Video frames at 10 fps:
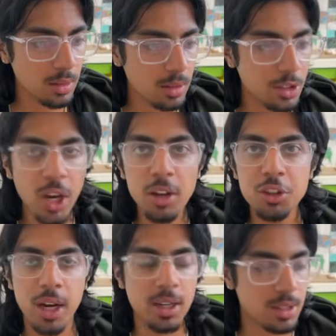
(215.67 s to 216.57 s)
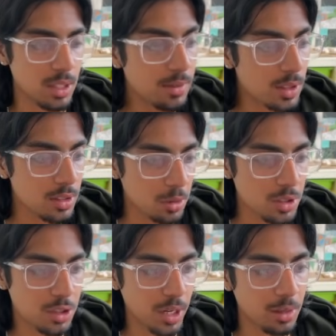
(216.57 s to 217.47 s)
Ninjago dragons, even the Source
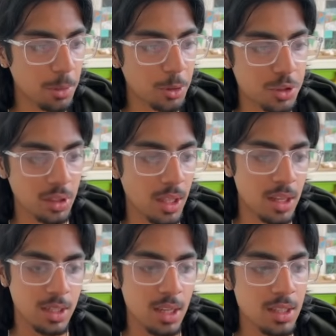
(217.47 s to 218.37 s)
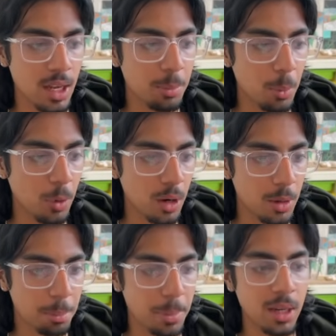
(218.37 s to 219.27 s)
Dragon Emotion, they tend to have
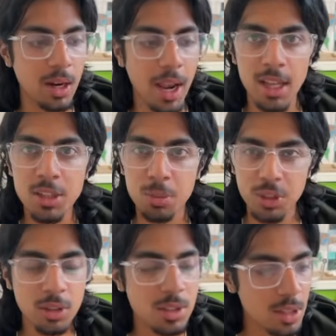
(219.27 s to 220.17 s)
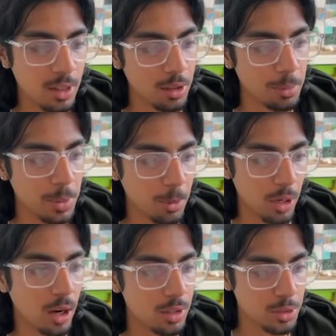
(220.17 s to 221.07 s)
more bigger heads, which looks a little bit more
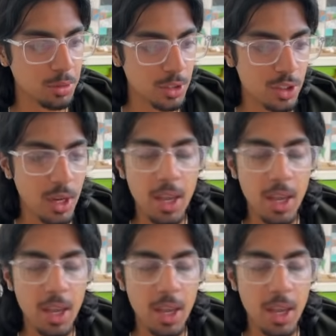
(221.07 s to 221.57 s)
cartoonish,